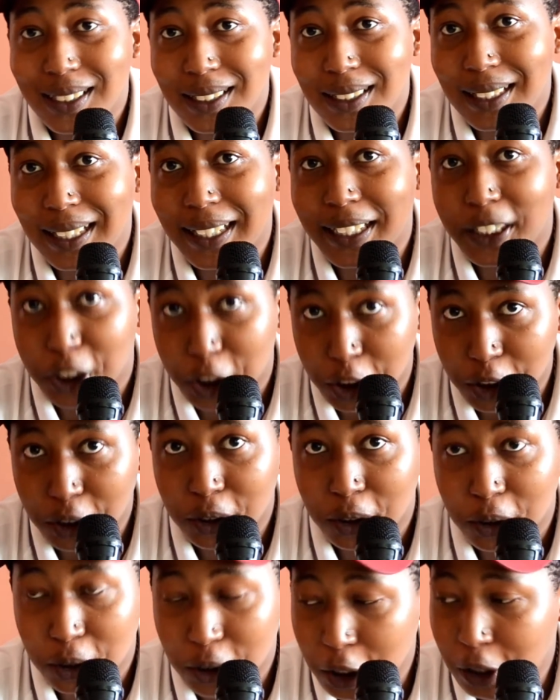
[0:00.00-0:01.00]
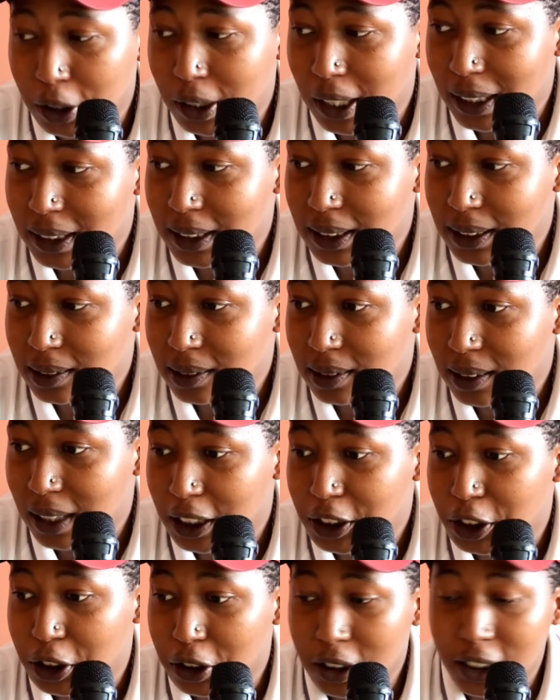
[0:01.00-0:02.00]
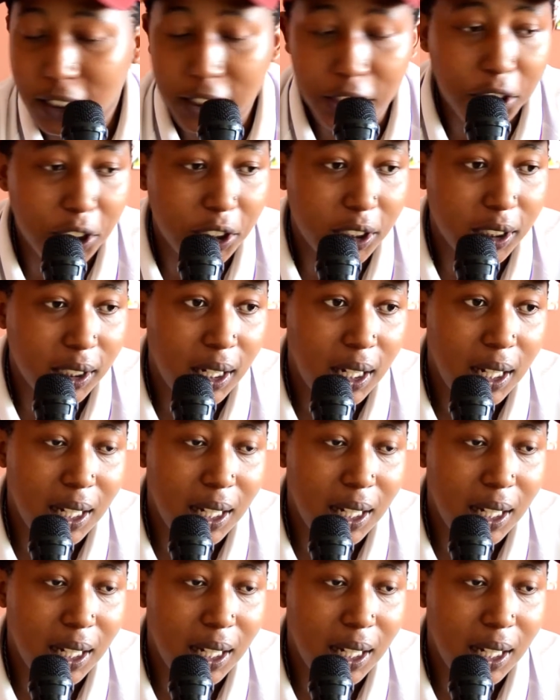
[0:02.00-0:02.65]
elections, the Ugandan national elections,